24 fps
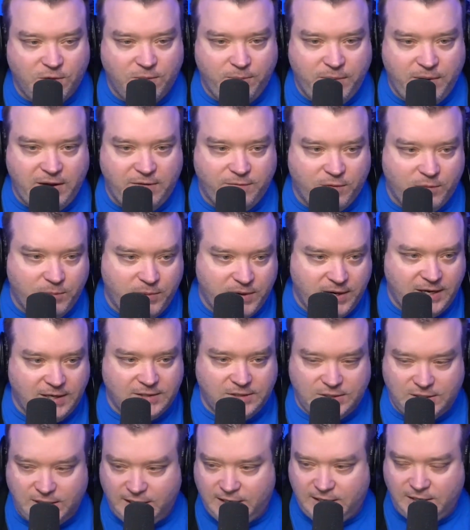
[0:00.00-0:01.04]
a bed for
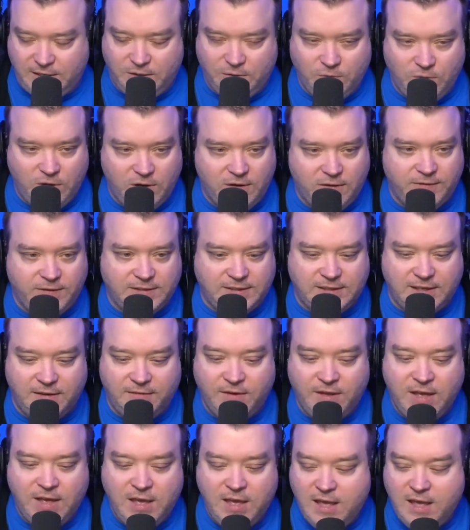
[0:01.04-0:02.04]
production. I can do all of this stuff.